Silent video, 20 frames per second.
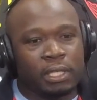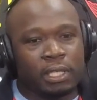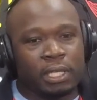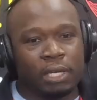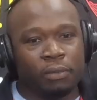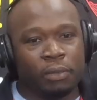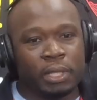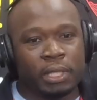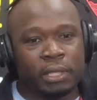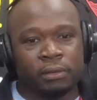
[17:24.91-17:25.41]

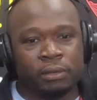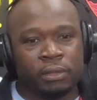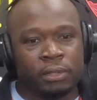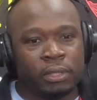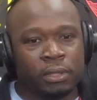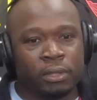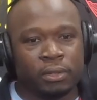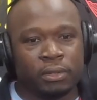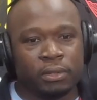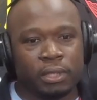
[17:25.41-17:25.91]
and we can, you
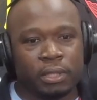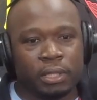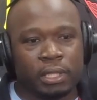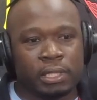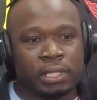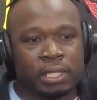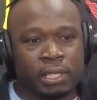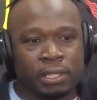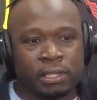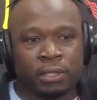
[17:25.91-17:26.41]
know,
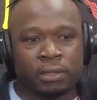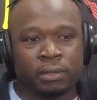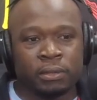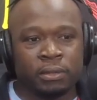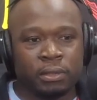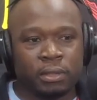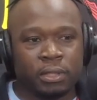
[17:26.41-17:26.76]
assist and,